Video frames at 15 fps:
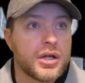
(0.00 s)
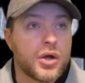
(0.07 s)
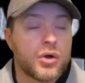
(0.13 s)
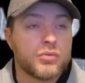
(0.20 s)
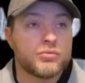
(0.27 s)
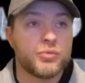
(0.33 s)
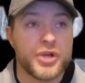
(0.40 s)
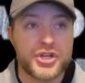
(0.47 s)

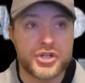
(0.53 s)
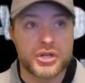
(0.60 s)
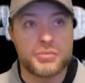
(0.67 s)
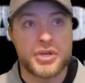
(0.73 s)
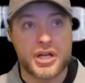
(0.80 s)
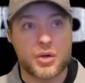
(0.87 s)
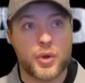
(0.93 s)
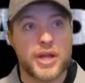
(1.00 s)
We should
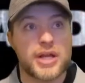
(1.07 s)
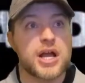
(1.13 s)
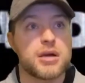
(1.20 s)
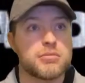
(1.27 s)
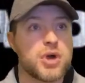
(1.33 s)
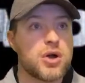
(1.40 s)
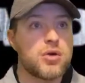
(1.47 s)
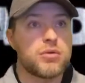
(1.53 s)
be in a win now
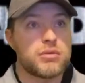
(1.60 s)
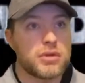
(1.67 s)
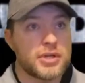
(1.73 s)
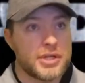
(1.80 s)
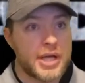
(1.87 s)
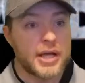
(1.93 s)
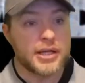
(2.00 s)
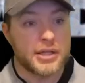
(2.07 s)
mode.
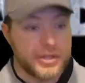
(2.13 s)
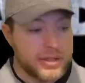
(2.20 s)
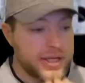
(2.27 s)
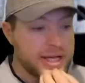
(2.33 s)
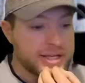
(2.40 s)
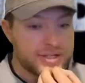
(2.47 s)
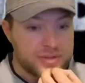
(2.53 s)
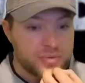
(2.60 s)
Yeah,
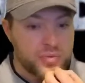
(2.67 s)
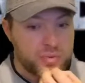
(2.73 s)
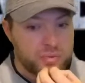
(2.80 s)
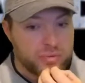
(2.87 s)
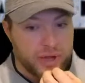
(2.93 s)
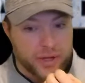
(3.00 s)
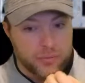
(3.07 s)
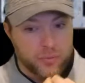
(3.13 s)
yes.
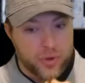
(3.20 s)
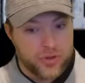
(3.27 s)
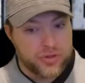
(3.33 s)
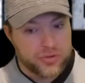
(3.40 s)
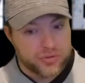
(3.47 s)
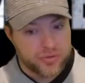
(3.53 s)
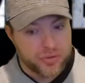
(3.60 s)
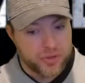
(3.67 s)
Like with
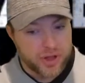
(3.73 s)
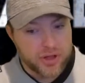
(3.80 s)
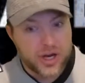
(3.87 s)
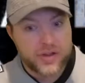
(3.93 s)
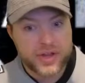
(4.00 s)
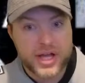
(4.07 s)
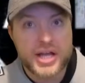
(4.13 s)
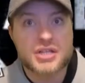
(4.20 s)
a lot
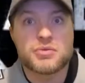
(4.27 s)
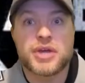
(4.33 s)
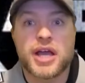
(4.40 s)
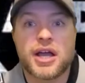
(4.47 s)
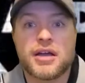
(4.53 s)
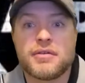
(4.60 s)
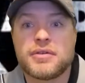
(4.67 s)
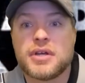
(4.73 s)
of the guys we
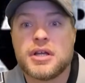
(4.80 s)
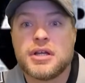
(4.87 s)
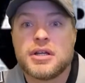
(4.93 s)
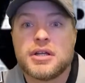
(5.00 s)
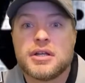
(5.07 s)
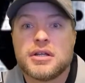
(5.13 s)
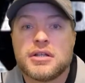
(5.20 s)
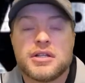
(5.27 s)
have.
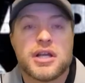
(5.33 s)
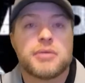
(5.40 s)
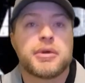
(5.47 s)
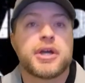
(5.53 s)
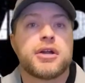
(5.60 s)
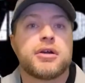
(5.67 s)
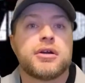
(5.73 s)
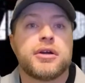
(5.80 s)
Damn, I
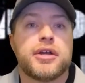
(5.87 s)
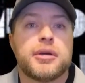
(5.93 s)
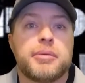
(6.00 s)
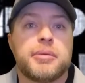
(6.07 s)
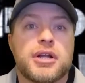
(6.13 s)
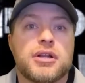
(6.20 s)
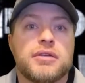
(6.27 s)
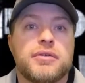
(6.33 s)
gotta hurry up. I
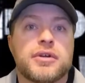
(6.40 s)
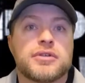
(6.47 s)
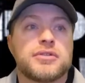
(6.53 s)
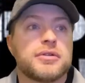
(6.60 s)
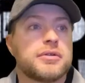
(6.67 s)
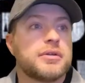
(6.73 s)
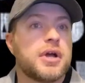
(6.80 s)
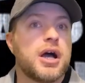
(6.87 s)
gotta leave here
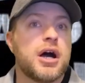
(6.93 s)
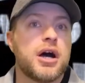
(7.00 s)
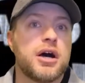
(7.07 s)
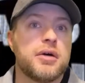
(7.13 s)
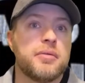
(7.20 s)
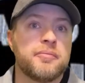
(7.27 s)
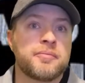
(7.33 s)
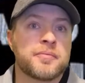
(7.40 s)
soon.
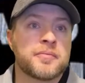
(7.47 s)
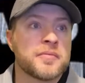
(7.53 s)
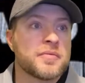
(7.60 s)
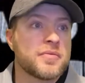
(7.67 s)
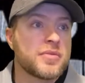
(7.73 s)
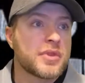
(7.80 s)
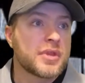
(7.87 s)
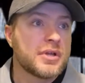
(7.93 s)
All
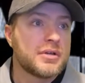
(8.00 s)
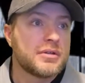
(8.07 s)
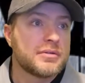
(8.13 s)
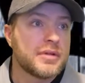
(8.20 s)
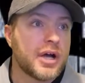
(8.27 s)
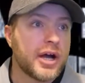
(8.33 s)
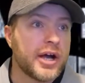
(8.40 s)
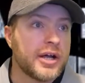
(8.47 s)

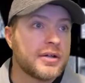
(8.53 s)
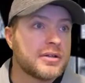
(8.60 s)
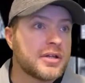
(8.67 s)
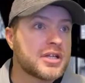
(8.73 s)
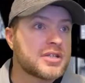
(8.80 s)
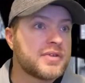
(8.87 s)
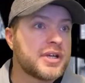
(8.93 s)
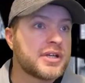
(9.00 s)
right,
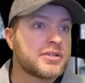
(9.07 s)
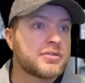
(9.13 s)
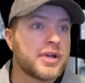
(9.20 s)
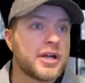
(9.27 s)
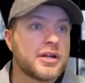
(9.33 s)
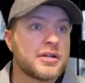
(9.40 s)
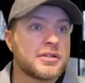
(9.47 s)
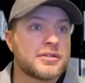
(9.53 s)
Las Vegas
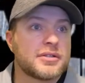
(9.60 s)
Raiders.